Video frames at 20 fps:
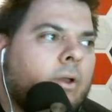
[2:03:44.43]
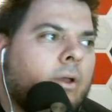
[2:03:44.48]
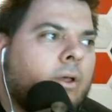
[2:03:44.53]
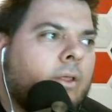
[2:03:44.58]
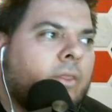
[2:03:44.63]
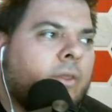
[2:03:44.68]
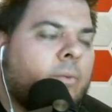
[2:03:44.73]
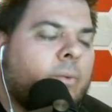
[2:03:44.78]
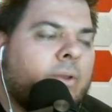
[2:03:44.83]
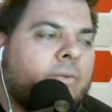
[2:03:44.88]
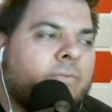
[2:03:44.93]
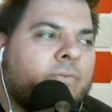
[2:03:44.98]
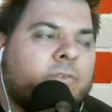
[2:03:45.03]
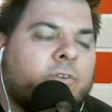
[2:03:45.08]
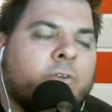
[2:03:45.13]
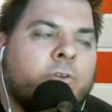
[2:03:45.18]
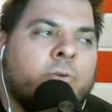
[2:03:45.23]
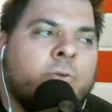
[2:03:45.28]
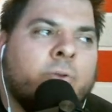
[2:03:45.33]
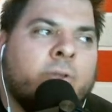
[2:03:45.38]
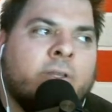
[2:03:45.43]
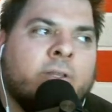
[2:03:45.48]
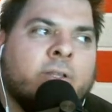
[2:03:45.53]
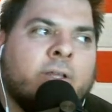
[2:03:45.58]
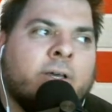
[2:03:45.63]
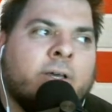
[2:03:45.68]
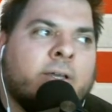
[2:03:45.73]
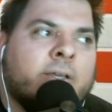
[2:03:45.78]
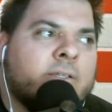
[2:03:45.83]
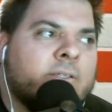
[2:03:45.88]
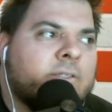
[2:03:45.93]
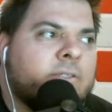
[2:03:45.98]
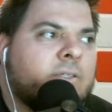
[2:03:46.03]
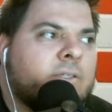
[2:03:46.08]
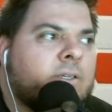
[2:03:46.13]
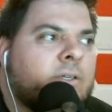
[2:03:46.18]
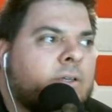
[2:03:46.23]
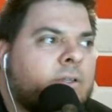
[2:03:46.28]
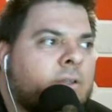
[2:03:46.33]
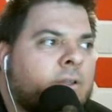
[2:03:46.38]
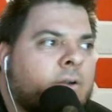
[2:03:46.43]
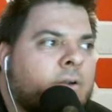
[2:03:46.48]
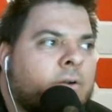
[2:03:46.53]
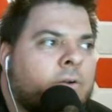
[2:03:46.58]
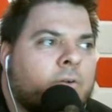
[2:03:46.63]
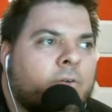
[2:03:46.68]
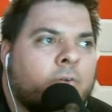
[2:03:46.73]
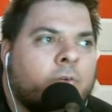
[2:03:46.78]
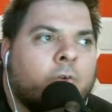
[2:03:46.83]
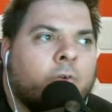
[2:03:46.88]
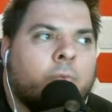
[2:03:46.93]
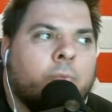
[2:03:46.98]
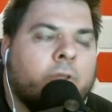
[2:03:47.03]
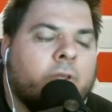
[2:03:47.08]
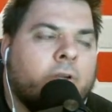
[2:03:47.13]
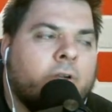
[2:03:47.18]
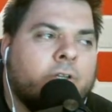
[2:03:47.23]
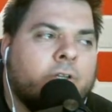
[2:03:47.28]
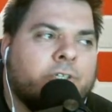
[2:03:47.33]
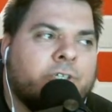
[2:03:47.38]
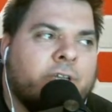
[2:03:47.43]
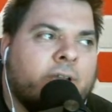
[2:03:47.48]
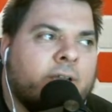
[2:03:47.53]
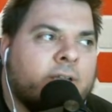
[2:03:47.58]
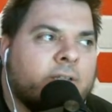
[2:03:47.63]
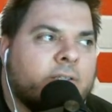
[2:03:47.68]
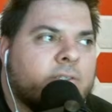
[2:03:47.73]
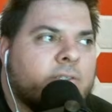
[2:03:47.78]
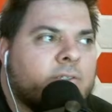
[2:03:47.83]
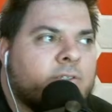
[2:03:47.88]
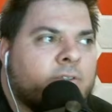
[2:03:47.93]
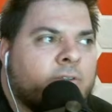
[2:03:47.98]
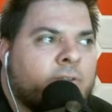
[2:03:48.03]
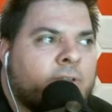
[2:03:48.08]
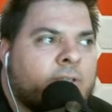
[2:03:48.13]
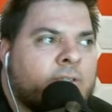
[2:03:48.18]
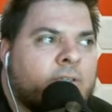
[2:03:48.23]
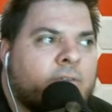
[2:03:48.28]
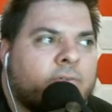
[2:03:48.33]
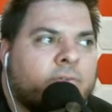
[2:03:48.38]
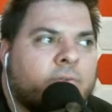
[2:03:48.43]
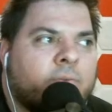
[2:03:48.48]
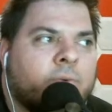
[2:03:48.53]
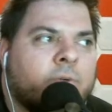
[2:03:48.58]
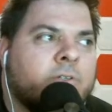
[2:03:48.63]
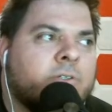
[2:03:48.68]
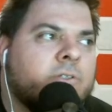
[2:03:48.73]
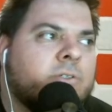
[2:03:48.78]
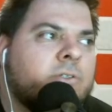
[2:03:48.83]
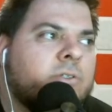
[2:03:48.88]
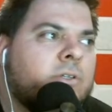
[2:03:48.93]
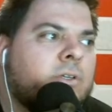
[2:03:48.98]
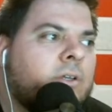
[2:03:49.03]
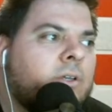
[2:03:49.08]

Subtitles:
I think we have 2 Elis that are normally in our chats, so that's even worse.